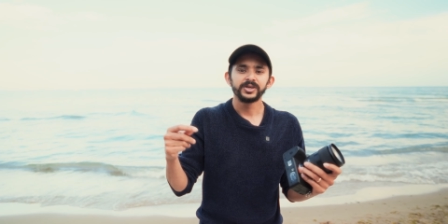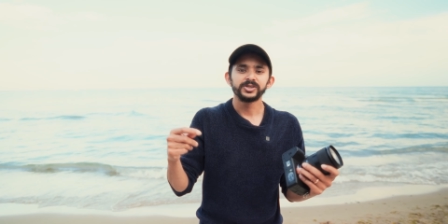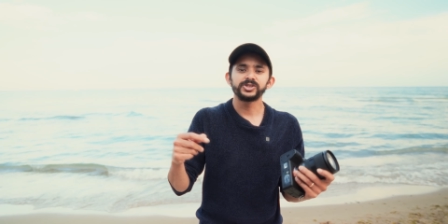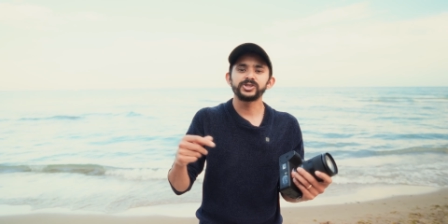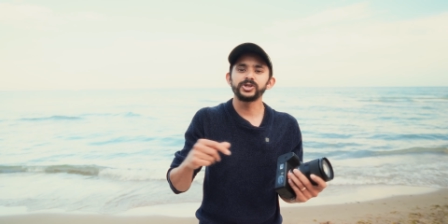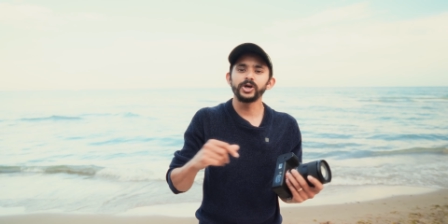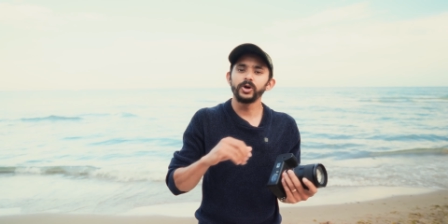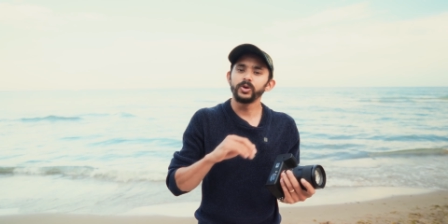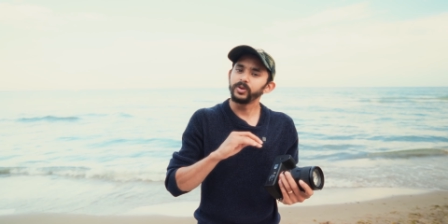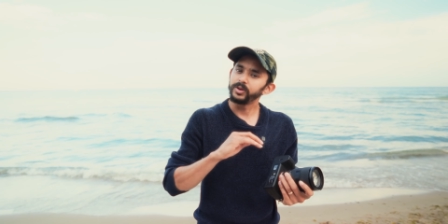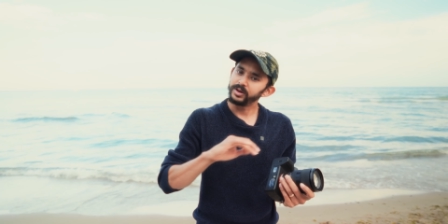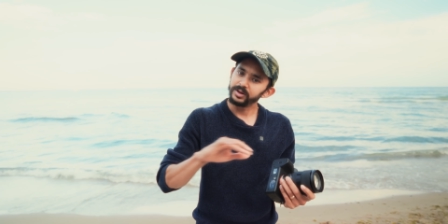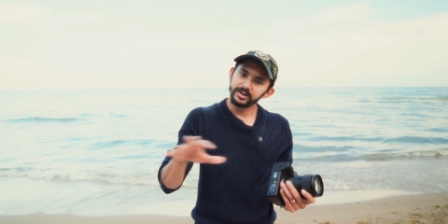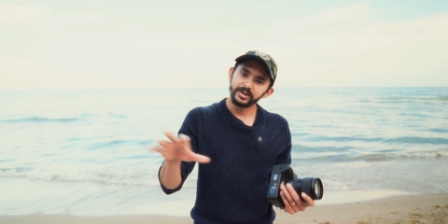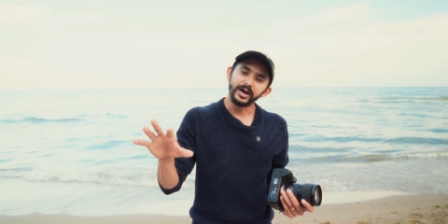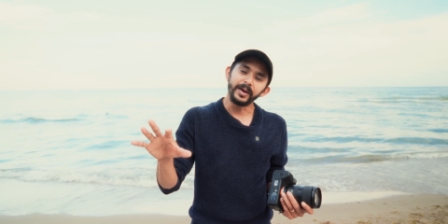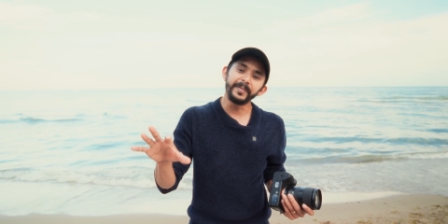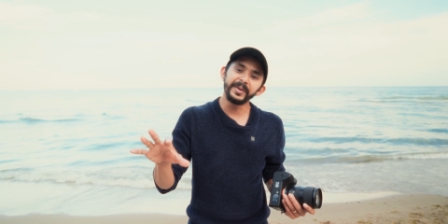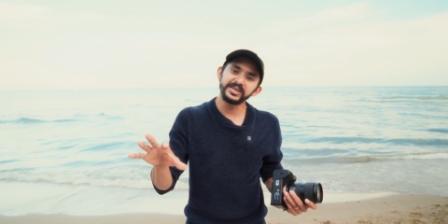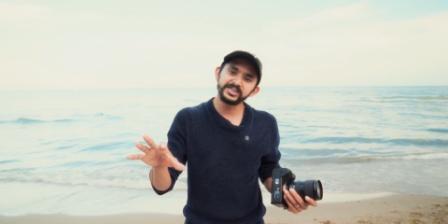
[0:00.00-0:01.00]
So
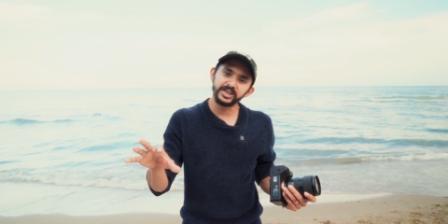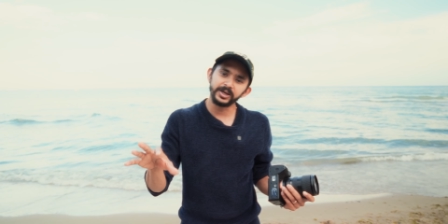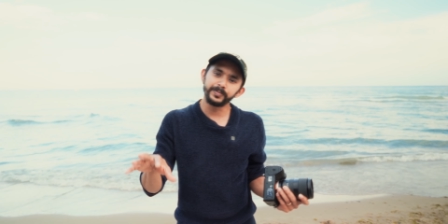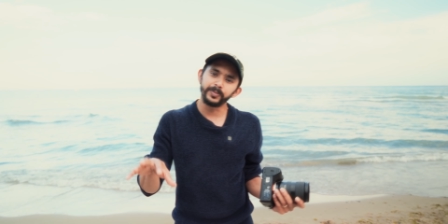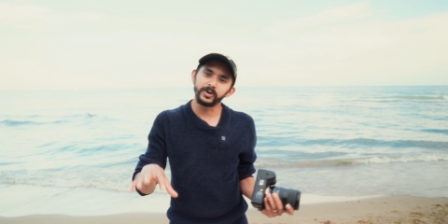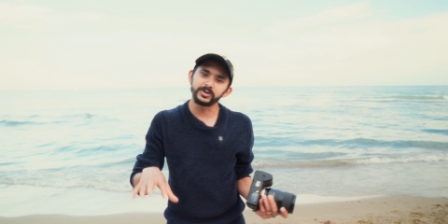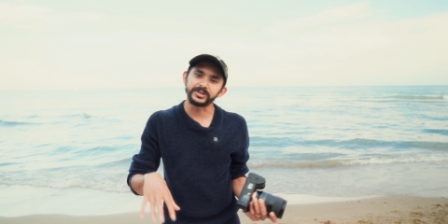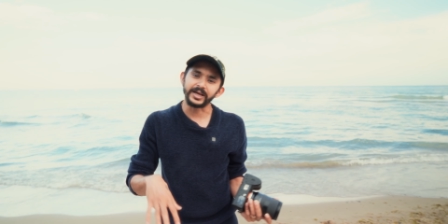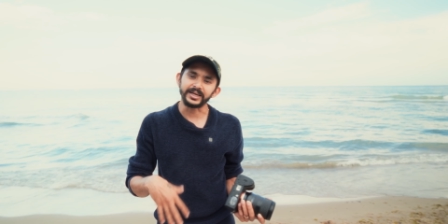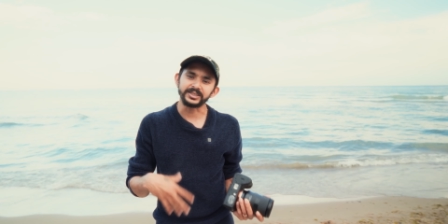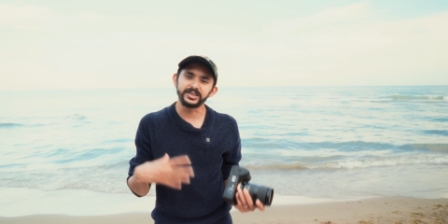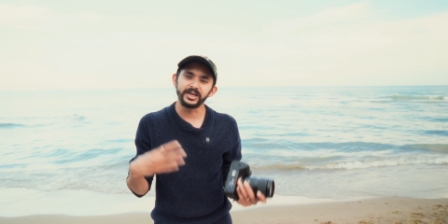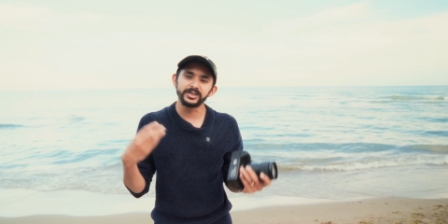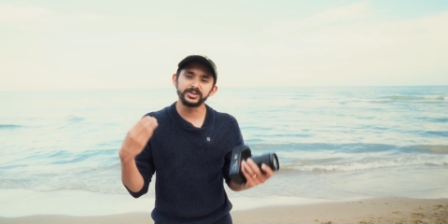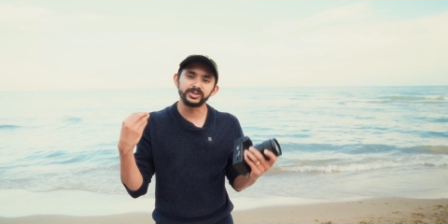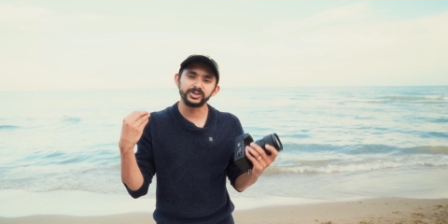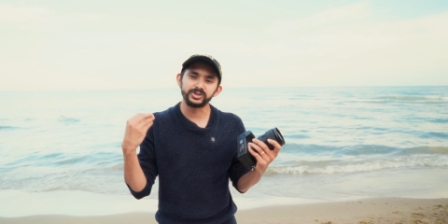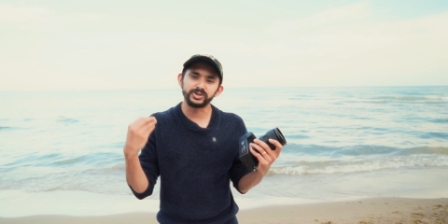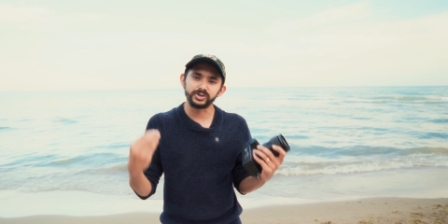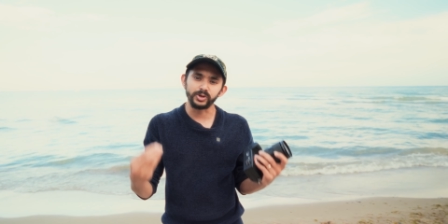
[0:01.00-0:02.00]
amazing pose, actually
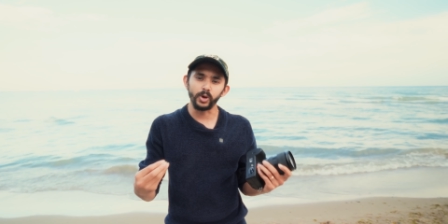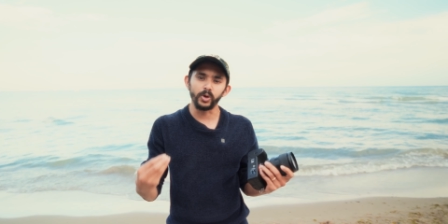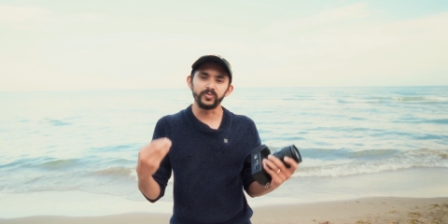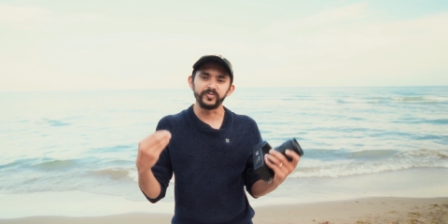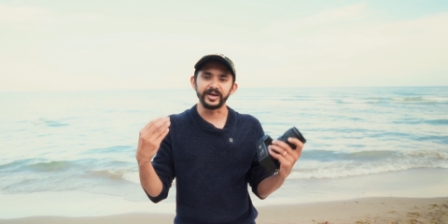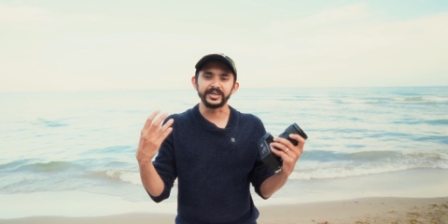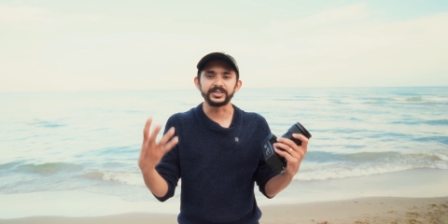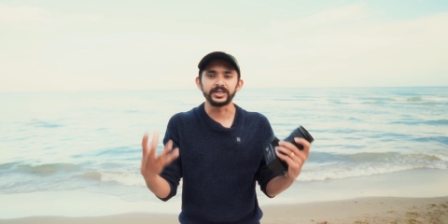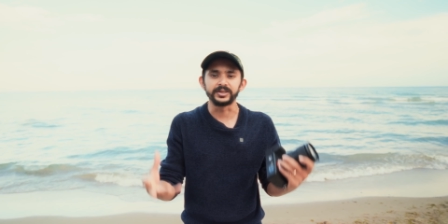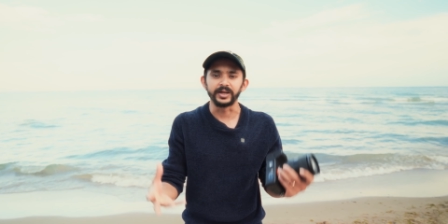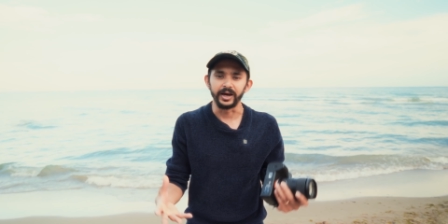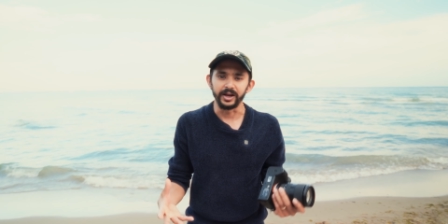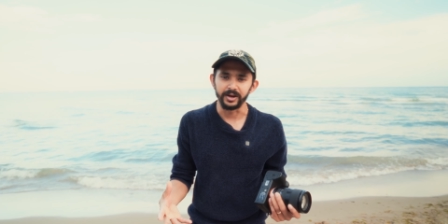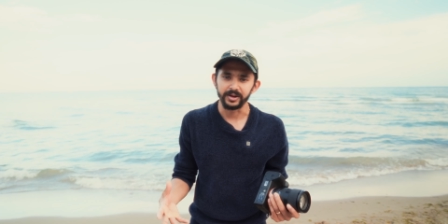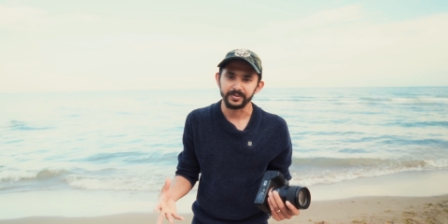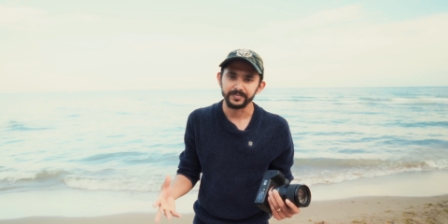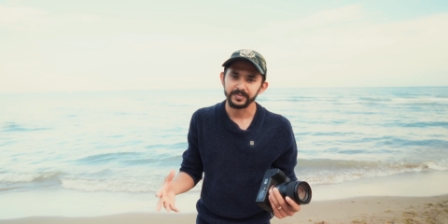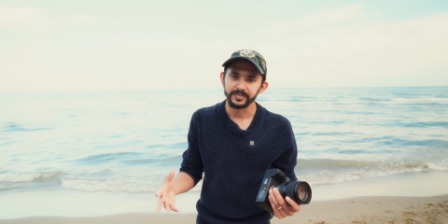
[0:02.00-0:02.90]
so versatile.